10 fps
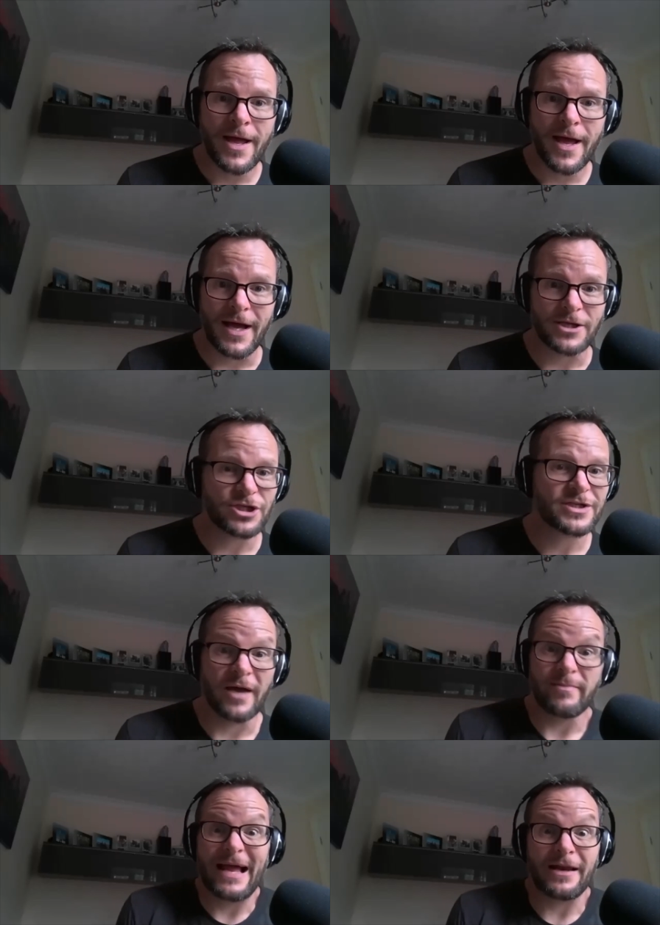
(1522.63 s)
Just
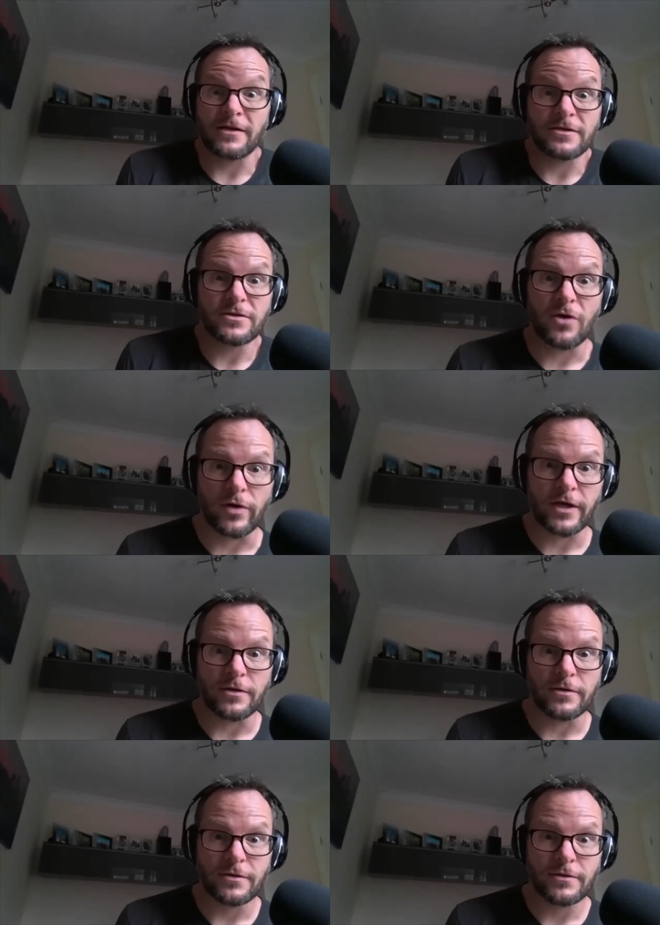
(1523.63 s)
type Alan
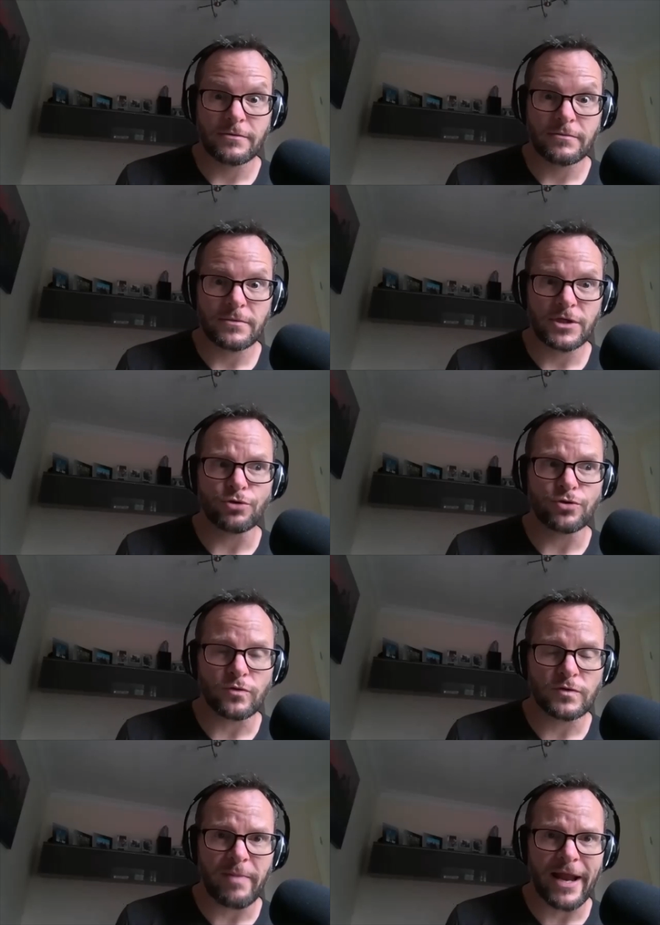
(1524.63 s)
Donegan, usual
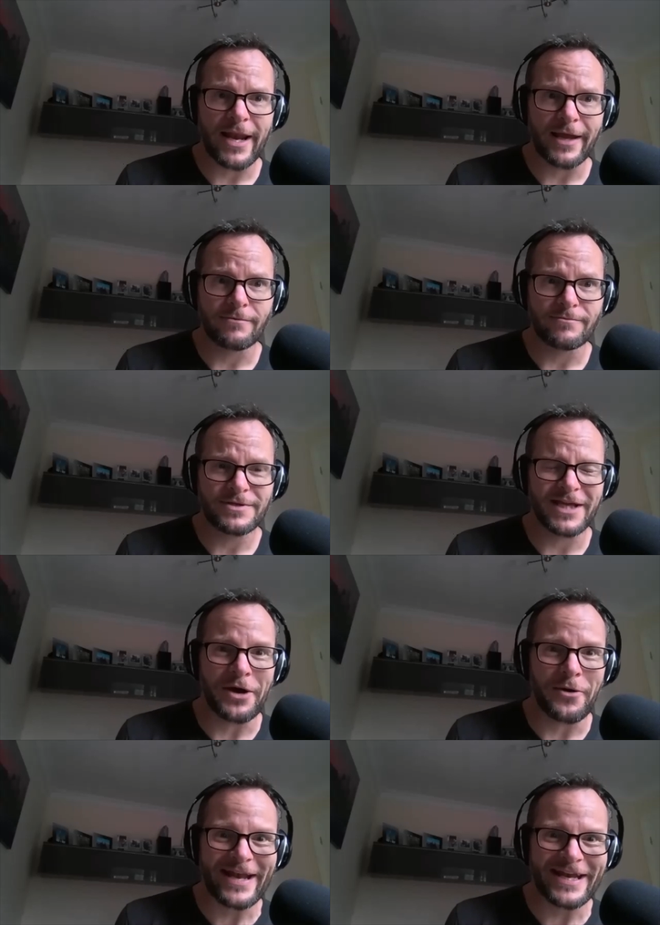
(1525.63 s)
spelling,
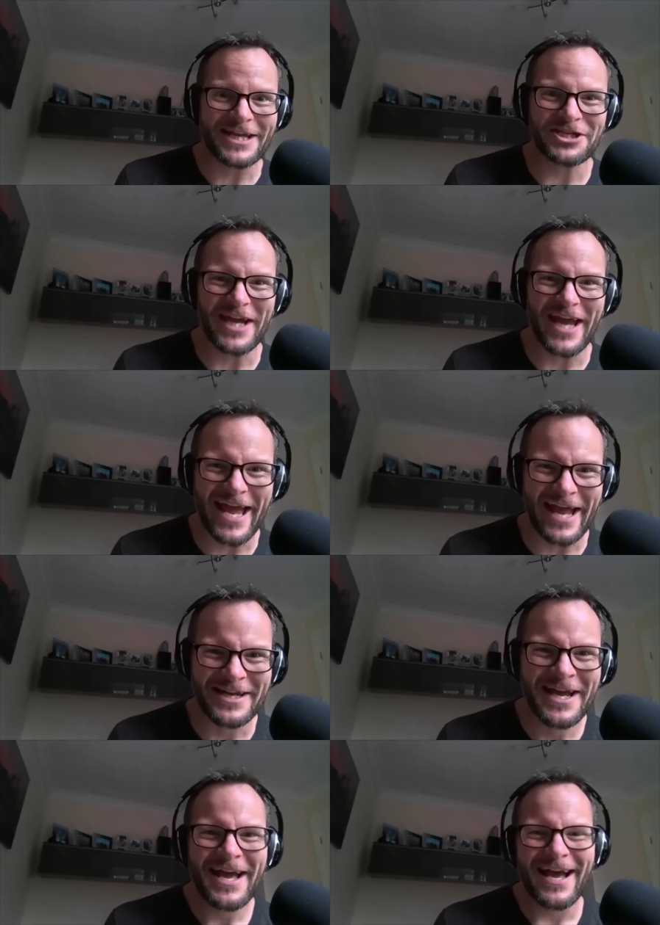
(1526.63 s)
Donegan,
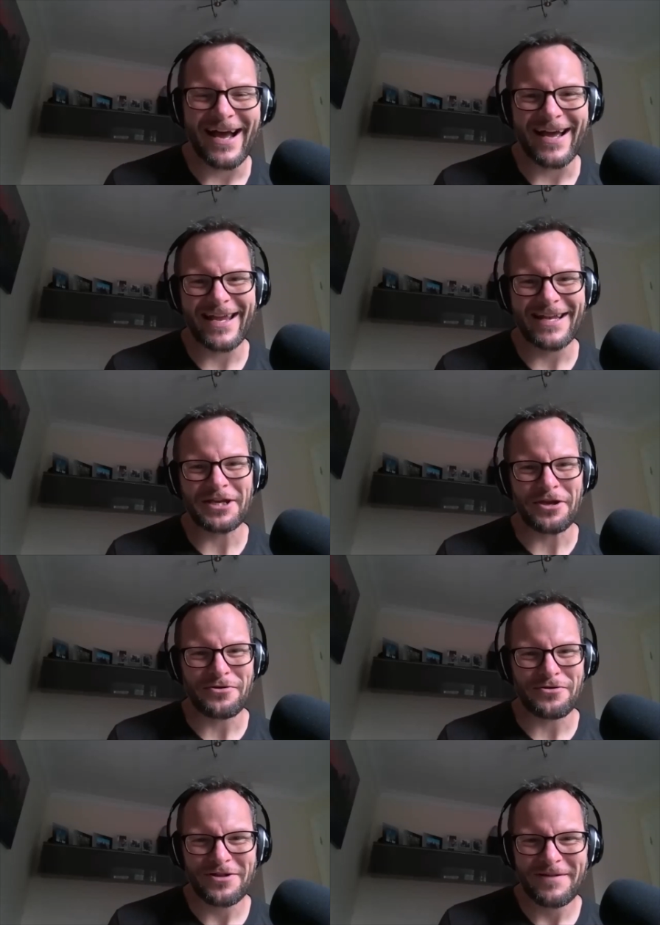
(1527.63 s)
into Google.